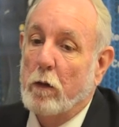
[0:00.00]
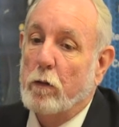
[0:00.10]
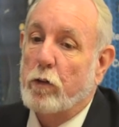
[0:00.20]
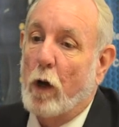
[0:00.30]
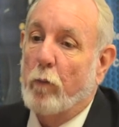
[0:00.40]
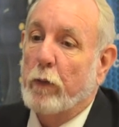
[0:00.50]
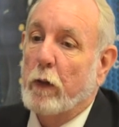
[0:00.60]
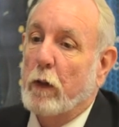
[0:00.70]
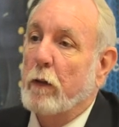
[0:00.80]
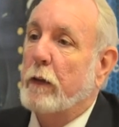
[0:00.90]
So
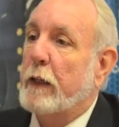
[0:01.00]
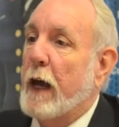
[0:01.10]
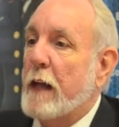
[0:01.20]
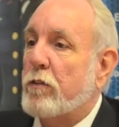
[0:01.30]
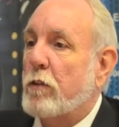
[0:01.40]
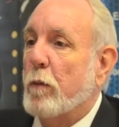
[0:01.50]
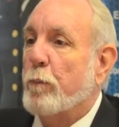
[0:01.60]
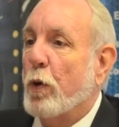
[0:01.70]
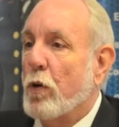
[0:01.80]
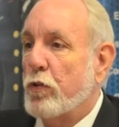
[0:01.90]
that's the
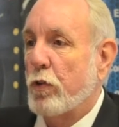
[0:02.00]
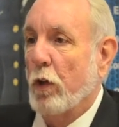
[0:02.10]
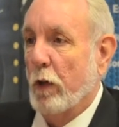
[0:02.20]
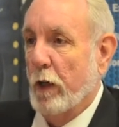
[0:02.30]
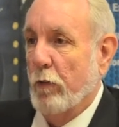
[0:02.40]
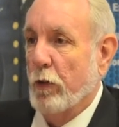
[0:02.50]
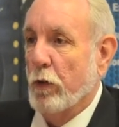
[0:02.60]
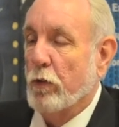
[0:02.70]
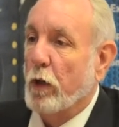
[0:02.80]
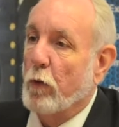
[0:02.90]
personal
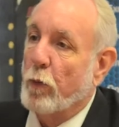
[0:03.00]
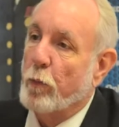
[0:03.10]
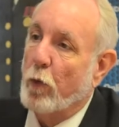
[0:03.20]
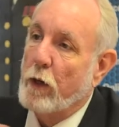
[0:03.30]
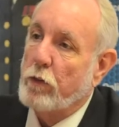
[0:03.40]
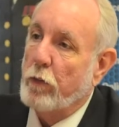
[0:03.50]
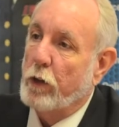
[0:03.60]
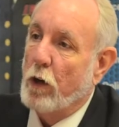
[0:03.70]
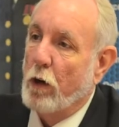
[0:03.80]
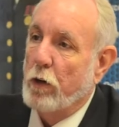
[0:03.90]
interviews. Uh, with Marines in the
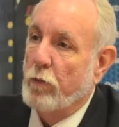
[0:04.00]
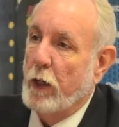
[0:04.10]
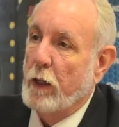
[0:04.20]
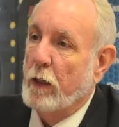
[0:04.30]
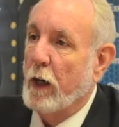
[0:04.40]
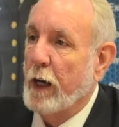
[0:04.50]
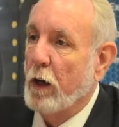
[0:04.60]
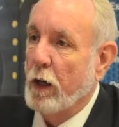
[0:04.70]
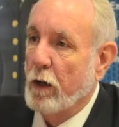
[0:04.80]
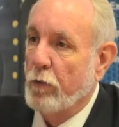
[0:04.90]
Garden of Eden, I
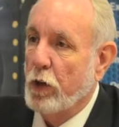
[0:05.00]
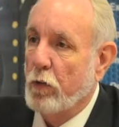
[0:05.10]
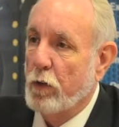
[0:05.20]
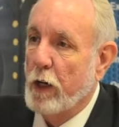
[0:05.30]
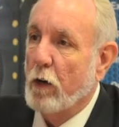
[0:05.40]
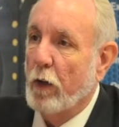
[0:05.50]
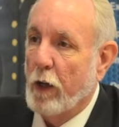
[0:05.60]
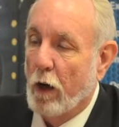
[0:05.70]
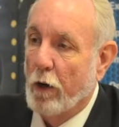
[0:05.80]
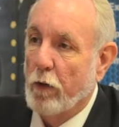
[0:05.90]
interviewed nearly
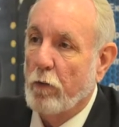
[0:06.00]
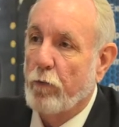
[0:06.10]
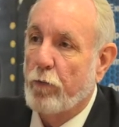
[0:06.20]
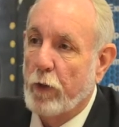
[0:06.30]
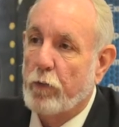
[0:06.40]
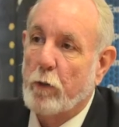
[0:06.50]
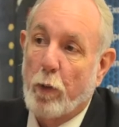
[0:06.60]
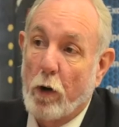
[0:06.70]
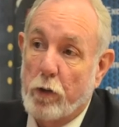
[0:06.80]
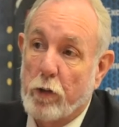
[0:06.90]
one hundred fifty
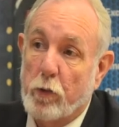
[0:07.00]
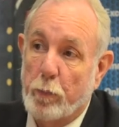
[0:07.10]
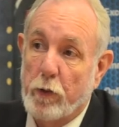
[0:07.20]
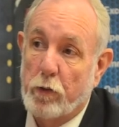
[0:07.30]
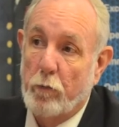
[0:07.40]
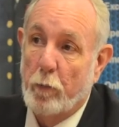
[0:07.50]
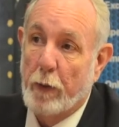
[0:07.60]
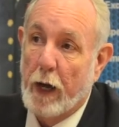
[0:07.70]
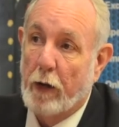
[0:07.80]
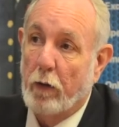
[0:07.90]
participants of the
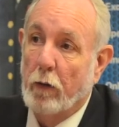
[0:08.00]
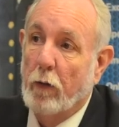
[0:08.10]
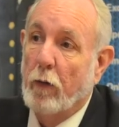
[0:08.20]
battle.